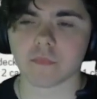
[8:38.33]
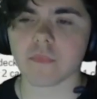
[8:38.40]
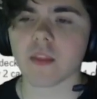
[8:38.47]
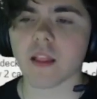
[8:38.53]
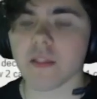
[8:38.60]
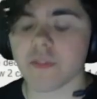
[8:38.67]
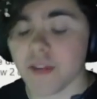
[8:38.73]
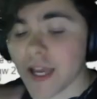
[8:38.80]

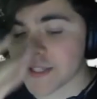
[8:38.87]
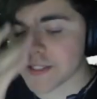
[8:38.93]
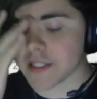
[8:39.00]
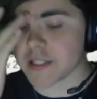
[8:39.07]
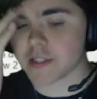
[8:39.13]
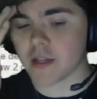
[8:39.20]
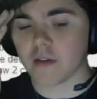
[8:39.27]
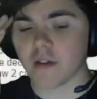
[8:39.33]
The next
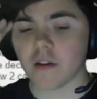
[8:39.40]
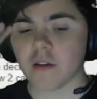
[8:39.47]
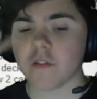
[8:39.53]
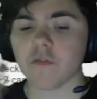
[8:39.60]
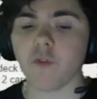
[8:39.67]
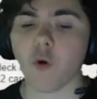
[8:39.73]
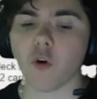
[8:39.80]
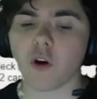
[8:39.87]
is
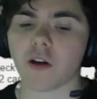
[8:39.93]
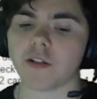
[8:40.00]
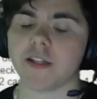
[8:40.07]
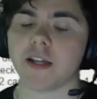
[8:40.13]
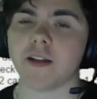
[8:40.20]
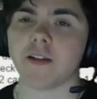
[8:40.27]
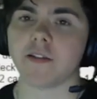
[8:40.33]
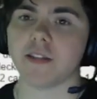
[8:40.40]
4
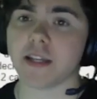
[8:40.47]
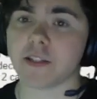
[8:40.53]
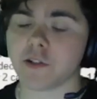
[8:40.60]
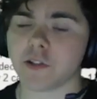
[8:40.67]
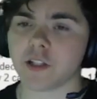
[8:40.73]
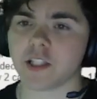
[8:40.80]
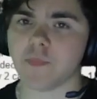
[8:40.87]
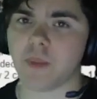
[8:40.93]
Desert
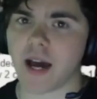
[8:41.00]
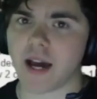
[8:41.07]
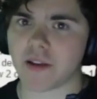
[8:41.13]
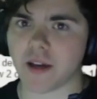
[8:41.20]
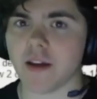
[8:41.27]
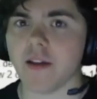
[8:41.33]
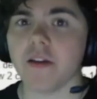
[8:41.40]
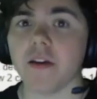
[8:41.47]
Spada.